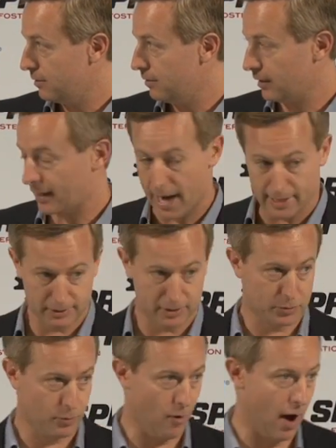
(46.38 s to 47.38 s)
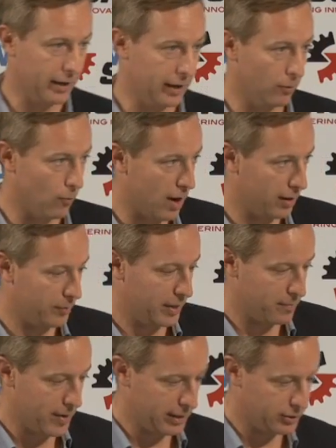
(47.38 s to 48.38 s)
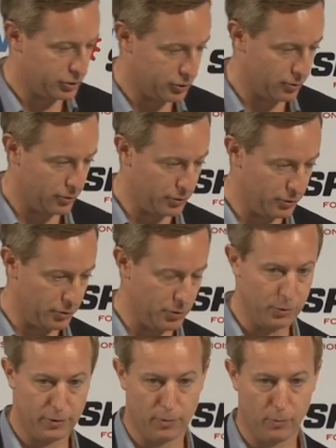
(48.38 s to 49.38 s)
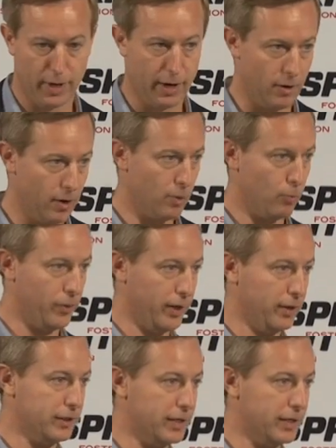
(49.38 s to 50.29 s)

the guys at SPROCKIT wanted me to make sure you knew that we are a real